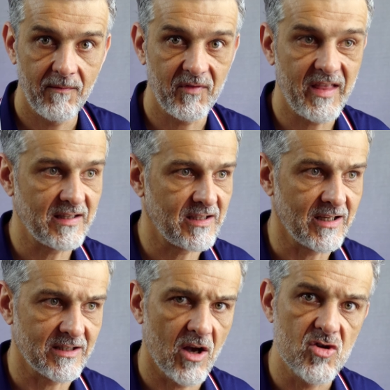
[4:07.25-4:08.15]
This
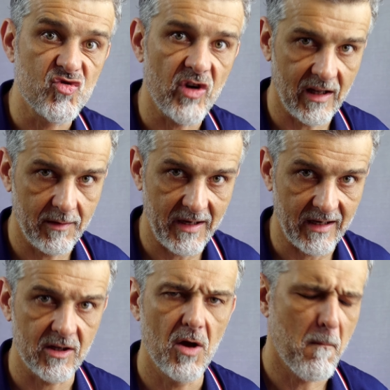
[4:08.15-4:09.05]
is real
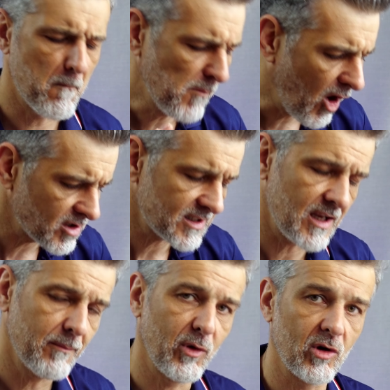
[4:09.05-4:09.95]
meat, most
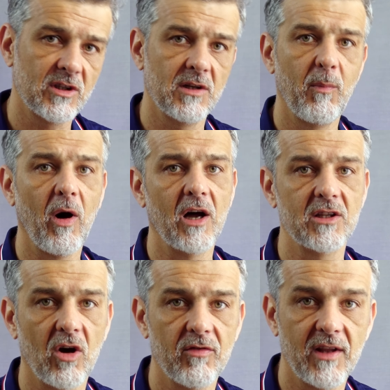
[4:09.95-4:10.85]
important
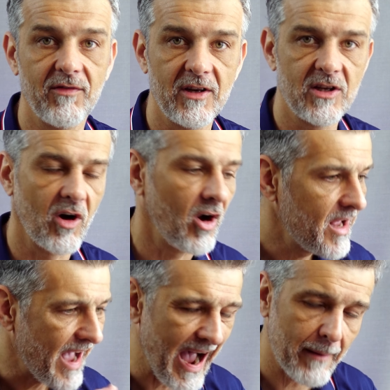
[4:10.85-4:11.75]
part of the video,
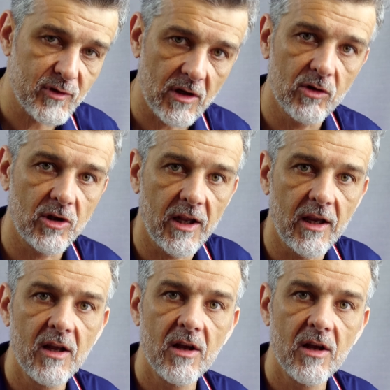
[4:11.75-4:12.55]
absolutely